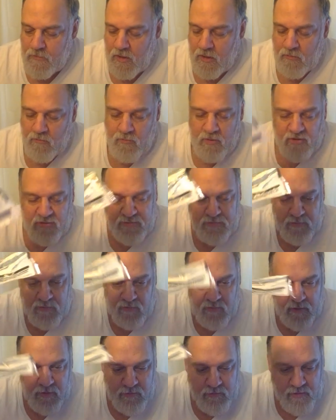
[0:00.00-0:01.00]
a
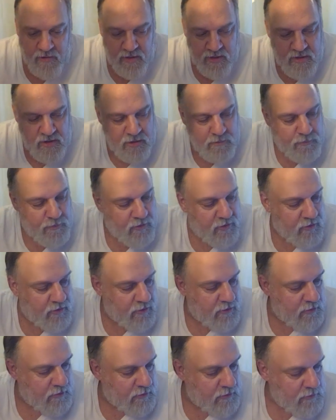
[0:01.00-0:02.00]
respirator I keep in
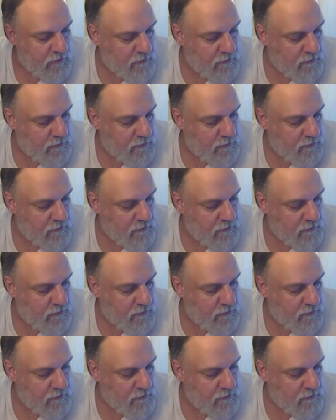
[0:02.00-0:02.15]
here.